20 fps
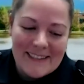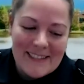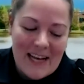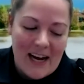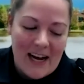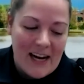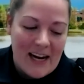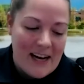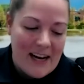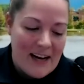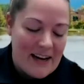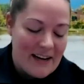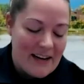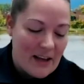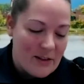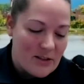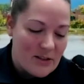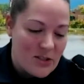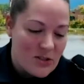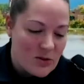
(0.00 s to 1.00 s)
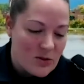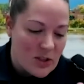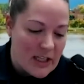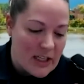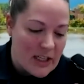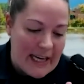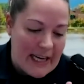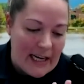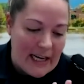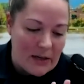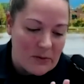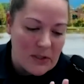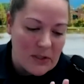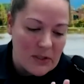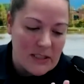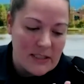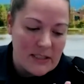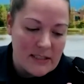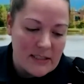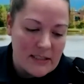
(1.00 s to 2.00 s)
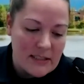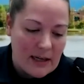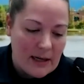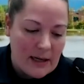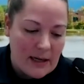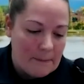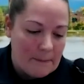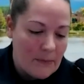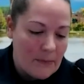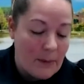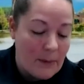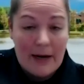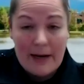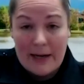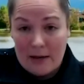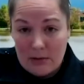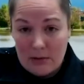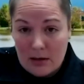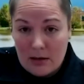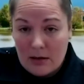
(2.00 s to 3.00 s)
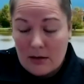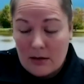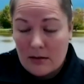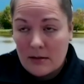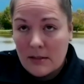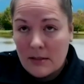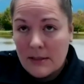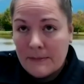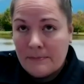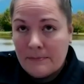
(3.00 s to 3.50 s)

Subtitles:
Another story I had was about alcohol.